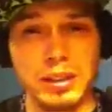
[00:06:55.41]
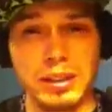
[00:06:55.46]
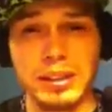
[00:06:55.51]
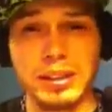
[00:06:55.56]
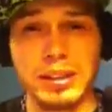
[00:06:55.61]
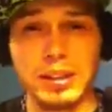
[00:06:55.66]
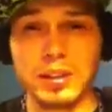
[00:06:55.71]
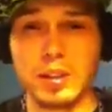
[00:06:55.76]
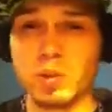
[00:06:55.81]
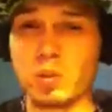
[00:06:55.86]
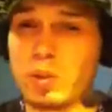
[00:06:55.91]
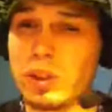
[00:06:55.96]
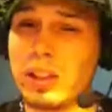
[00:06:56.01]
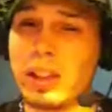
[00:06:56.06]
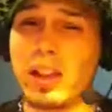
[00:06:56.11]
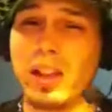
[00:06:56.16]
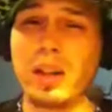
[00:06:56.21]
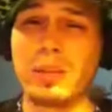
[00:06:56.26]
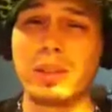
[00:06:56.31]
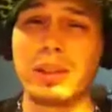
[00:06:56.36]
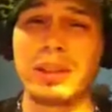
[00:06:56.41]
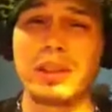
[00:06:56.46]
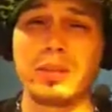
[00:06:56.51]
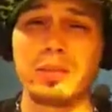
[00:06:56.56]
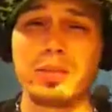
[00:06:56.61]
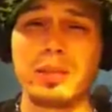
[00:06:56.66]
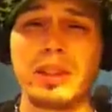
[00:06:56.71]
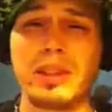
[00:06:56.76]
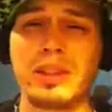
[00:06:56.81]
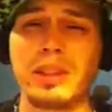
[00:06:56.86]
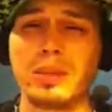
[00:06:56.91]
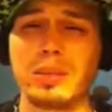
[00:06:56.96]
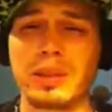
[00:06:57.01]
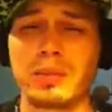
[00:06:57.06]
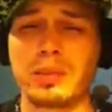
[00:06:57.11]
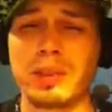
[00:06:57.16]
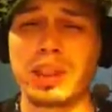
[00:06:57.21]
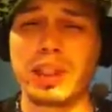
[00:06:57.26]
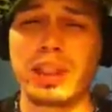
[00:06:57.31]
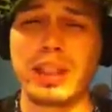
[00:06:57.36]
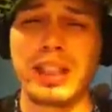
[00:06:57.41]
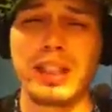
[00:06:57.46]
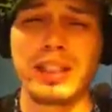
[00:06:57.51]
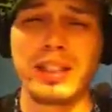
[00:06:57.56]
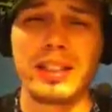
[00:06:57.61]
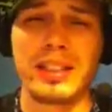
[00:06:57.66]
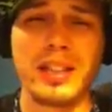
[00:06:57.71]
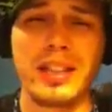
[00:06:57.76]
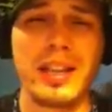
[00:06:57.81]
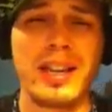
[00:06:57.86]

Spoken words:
Details. It's really hard because it brings up some shit